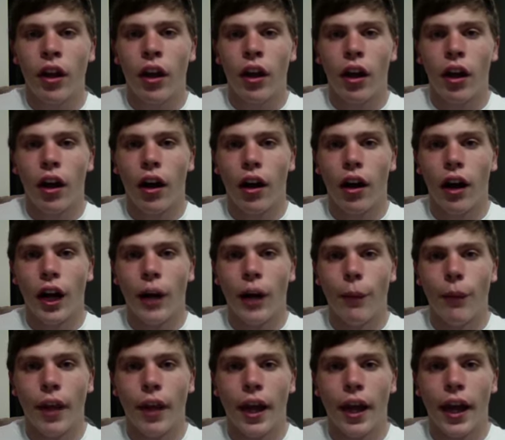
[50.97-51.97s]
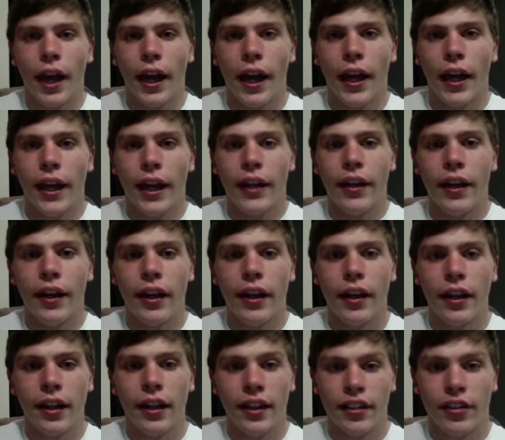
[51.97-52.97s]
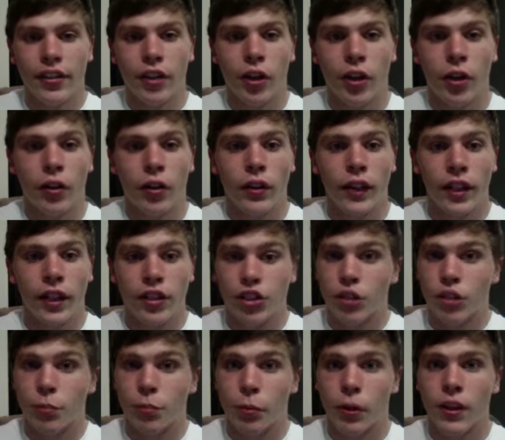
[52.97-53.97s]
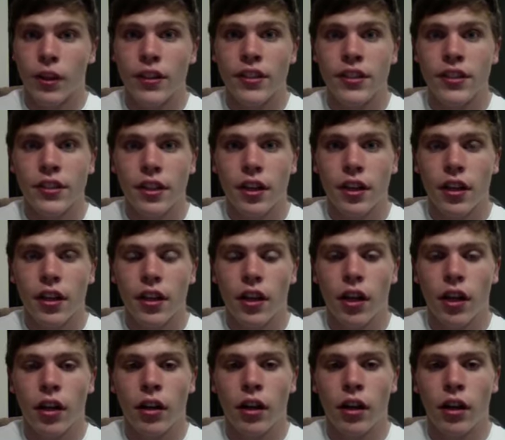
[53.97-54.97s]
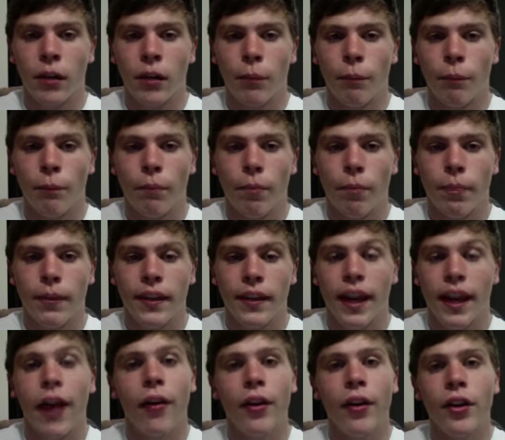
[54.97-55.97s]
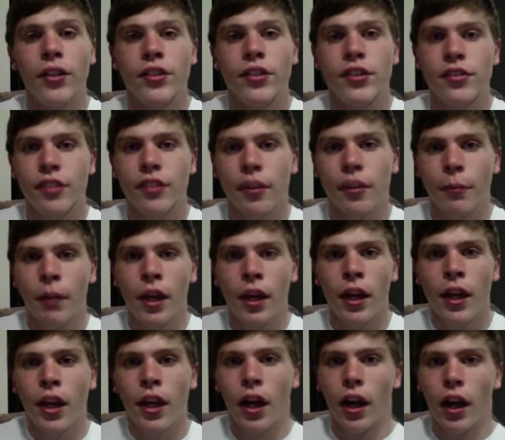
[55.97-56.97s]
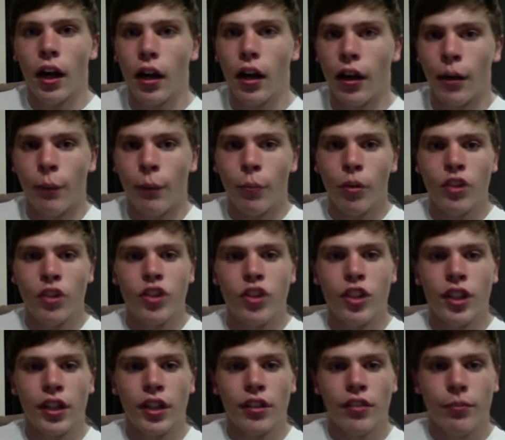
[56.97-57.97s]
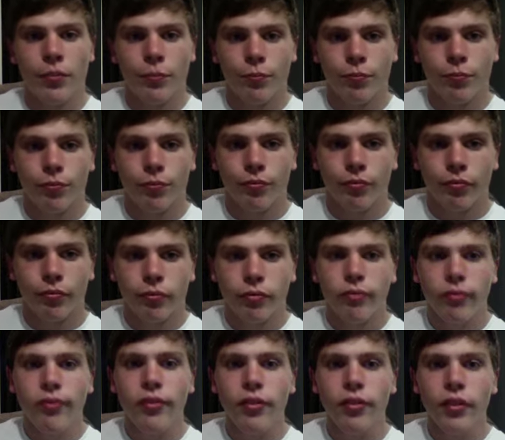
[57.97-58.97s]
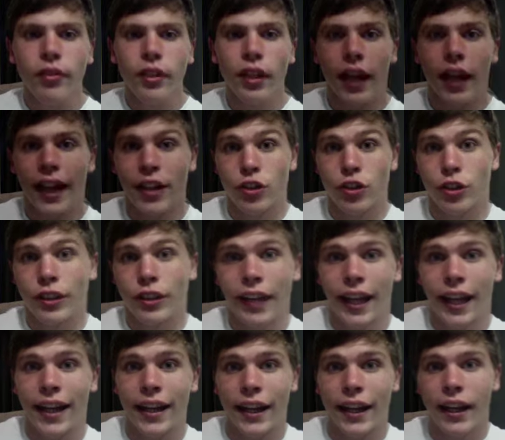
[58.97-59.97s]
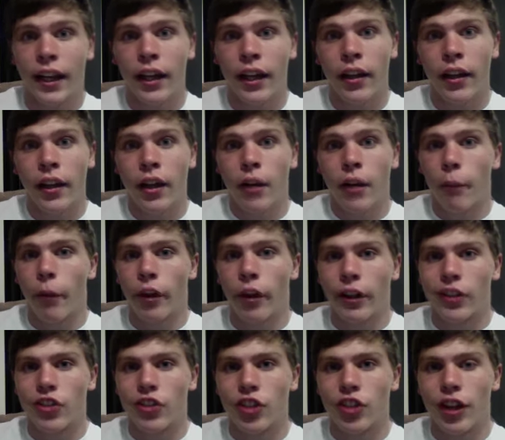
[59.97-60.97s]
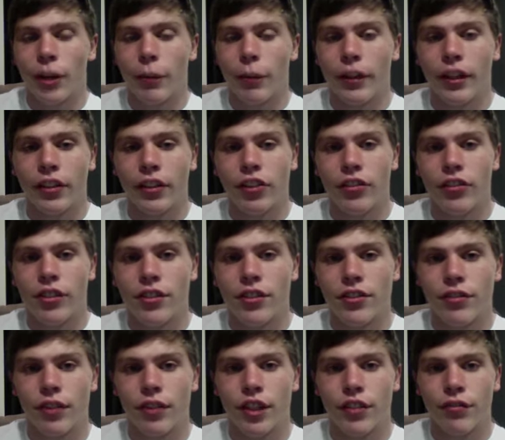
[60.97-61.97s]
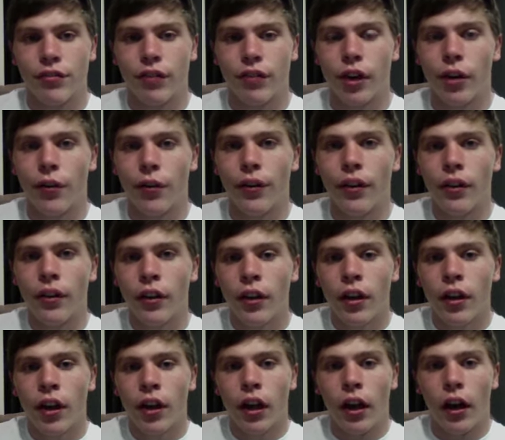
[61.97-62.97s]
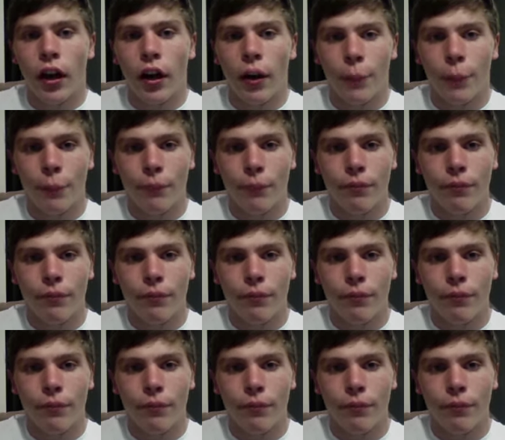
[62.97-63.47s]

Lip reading: and it is currently on Sprint's carrier system, which is actually gaining market share because of this phone. Um,